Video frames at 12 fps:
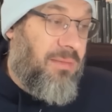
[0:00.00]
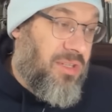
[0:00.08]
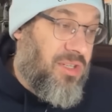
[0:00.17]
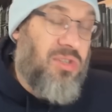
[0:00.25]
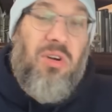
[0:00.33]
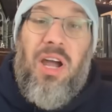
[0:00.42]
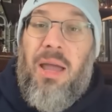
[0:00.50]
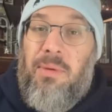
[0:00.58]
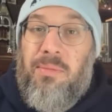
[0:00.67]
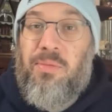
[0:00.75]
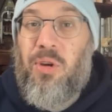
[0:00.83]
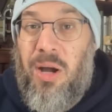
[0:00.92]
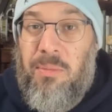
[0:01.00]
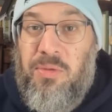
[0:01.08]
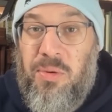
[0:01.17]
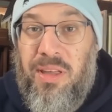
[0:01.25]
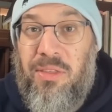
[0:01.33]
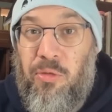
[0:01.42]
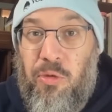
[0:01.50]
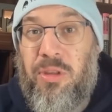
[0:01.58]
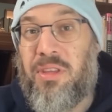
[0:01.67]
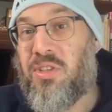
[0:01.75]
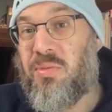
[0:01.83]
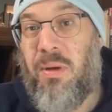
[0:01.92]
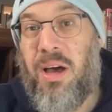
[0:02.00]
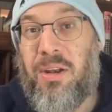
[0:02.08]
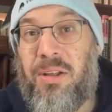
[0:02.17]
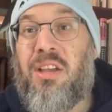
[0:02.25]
describe, and prompt with for this model.